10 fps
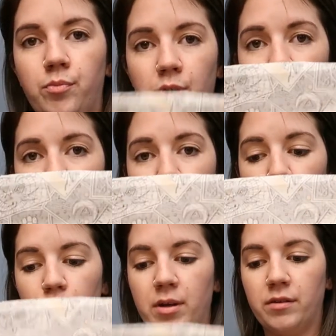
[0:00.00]
put your
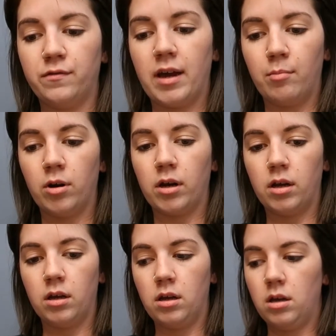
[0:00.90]
smaller piece of fabric
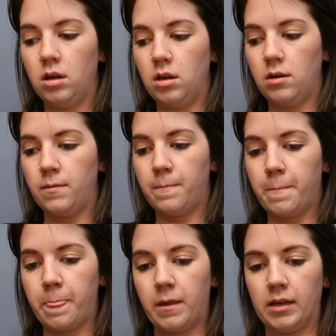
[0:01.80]

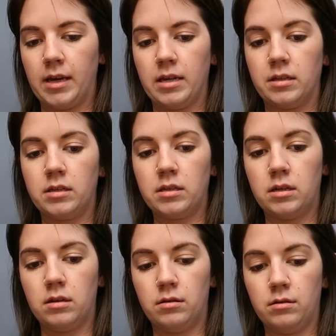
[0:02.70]
against
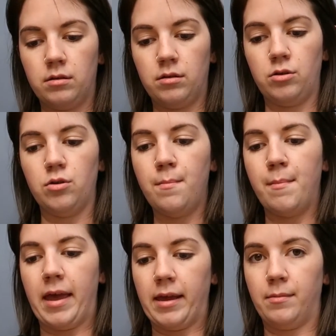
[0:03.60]
your
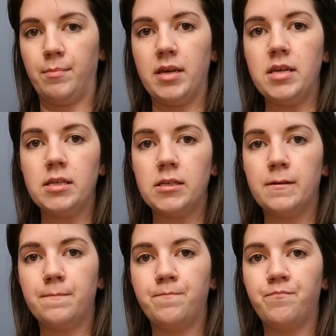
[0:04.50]
main piece,
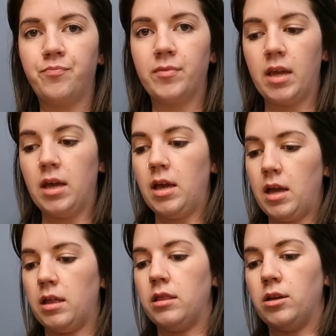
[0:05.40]

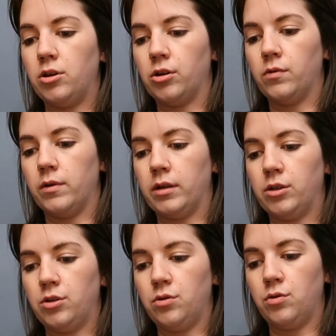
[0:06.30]
and then you're going
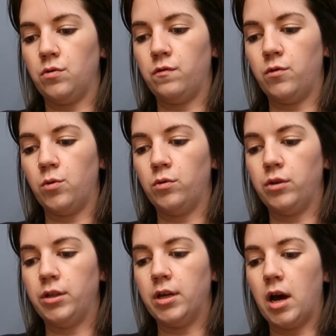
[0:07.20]
to fold
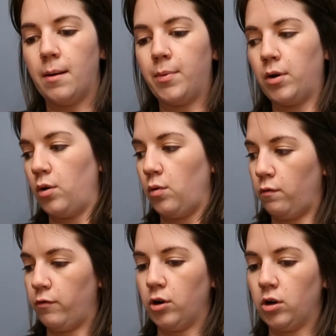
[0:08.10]
the top
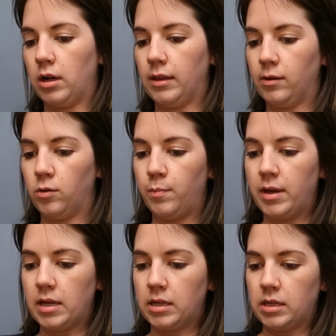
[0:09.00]
over a little bit